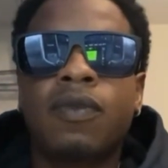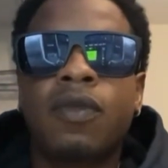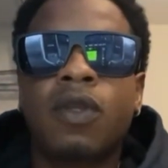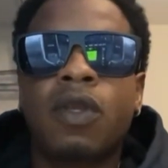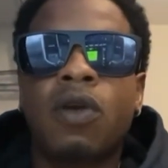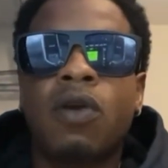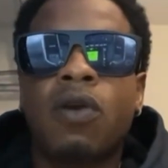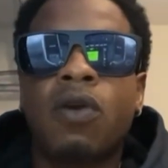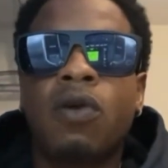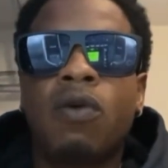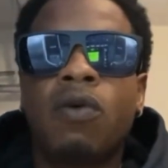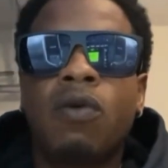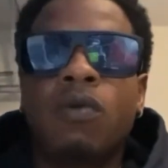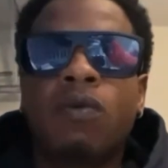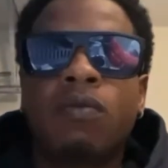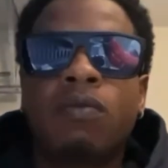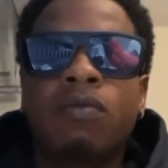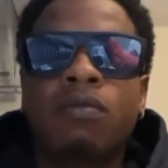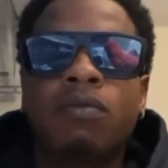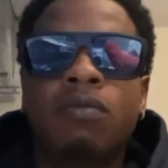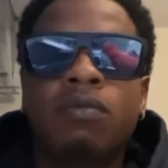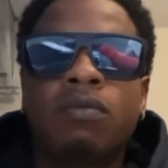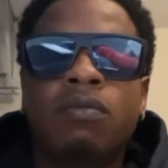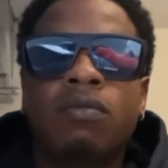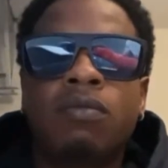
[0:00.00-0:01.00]
um
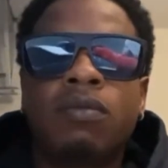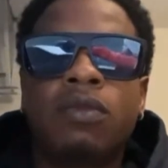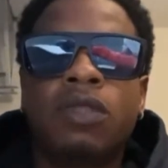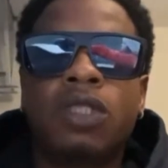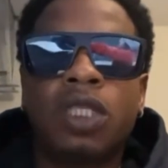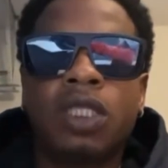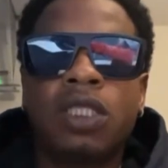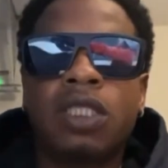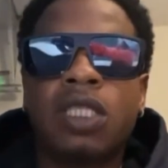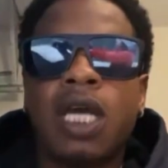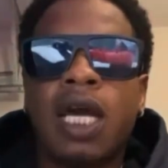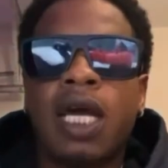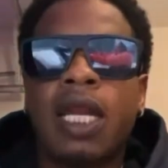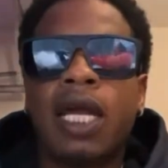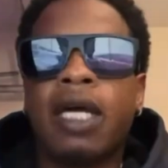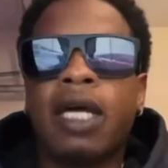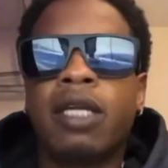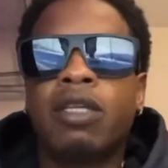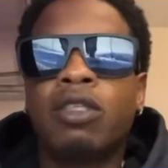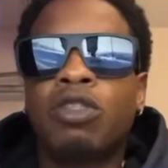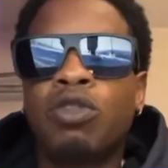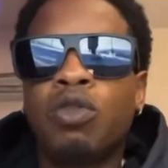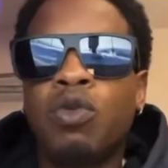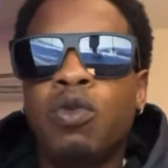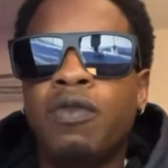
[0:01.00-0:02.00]
just got out
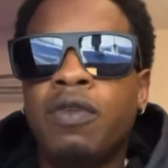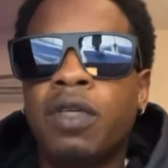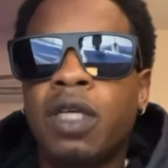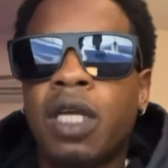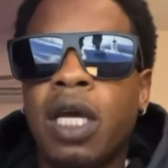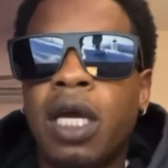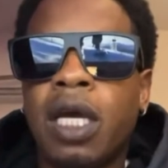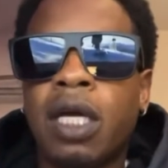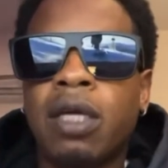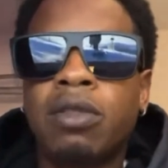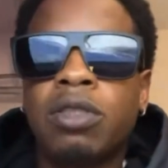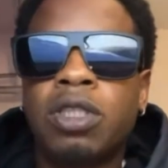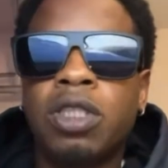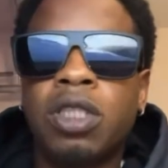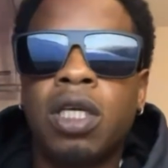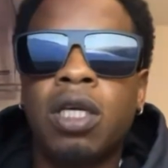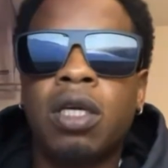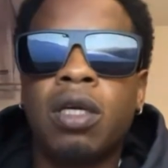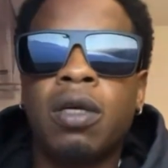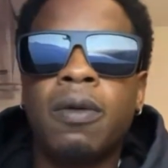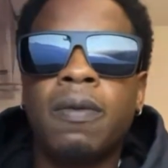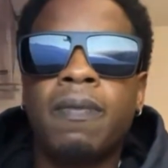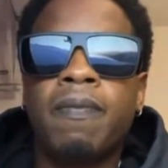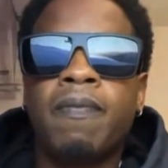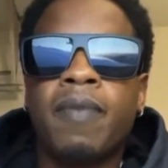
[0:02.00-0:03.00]
of juvenile
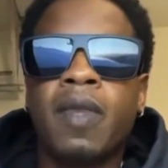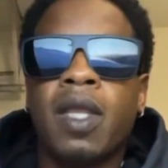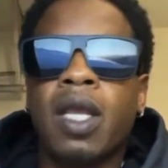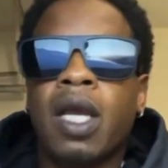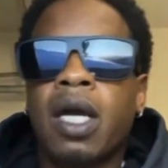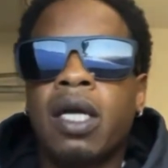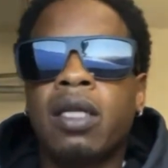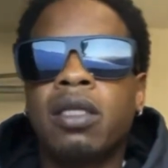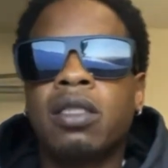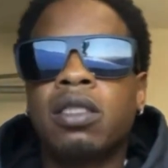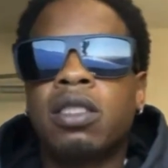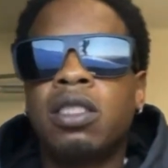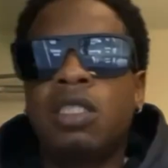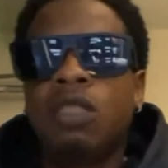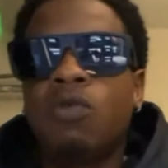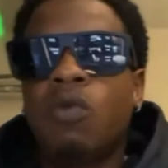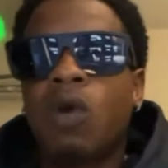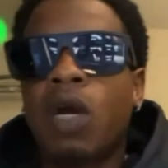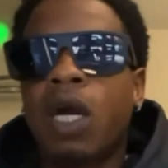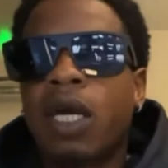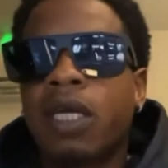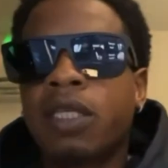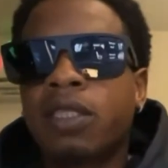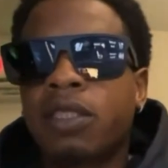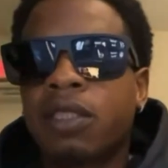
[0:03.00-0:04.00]
jail uh, the
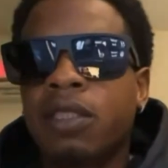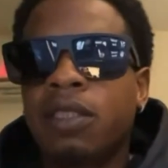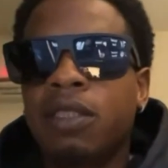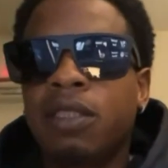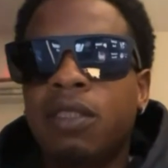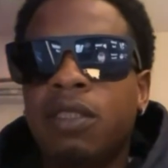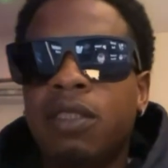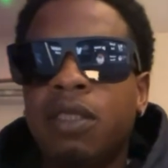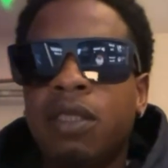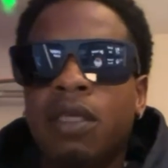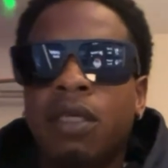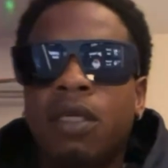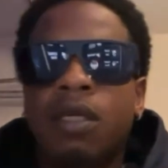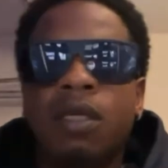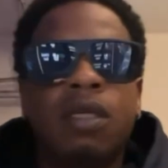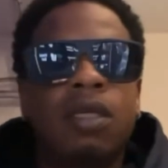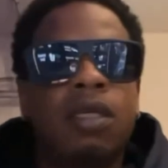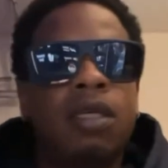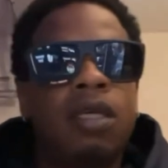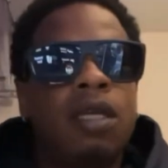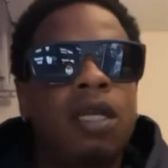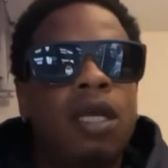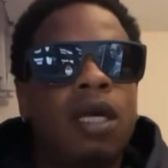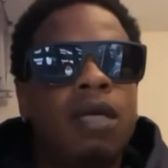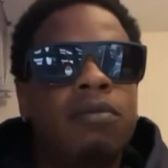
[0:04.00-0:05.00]
CYC.
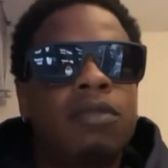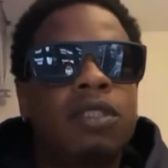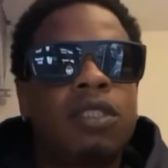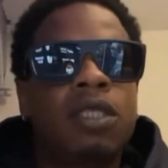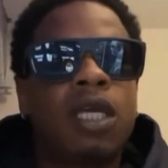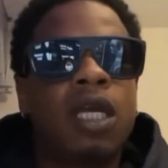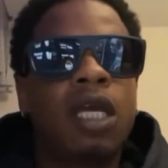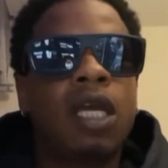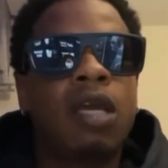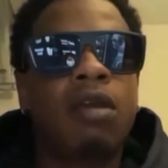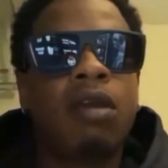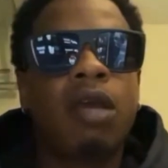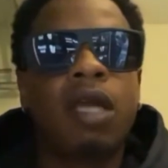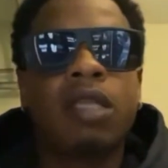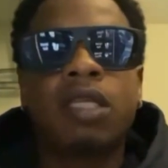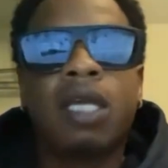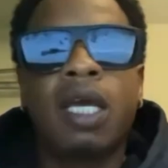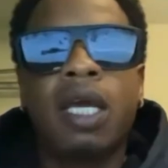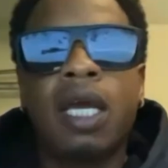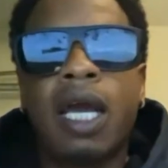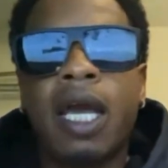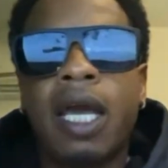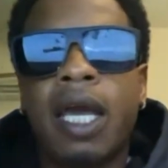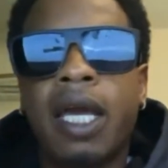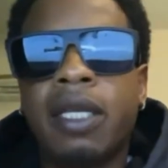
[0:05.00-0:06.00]
You know what I'm saying? I
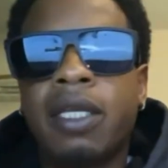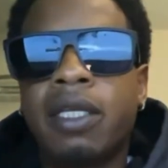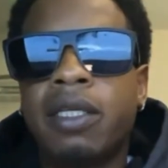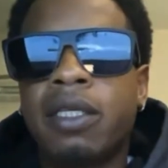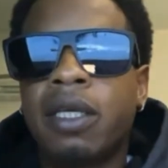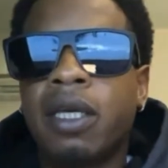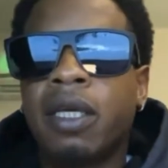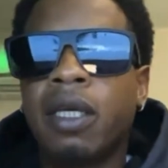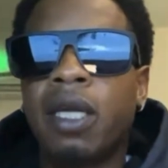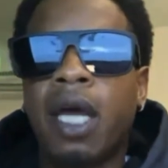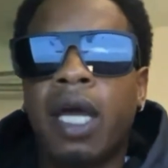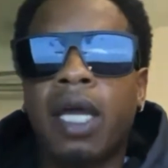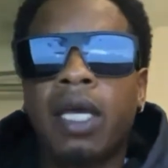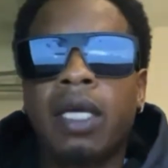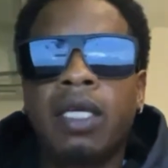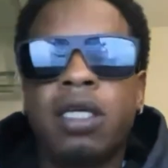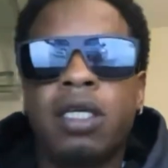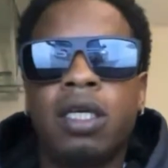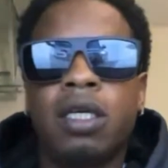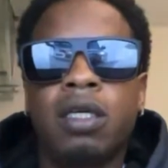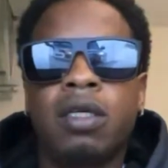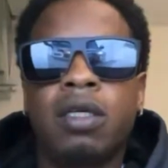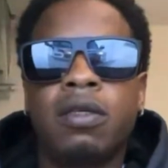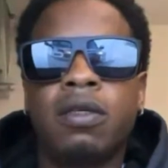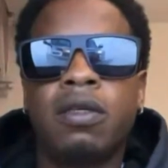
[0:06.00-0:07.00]
think I hadn't done like a
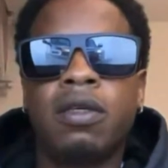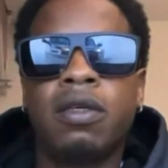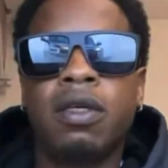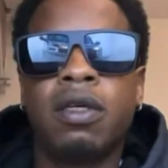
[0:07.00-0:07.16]
year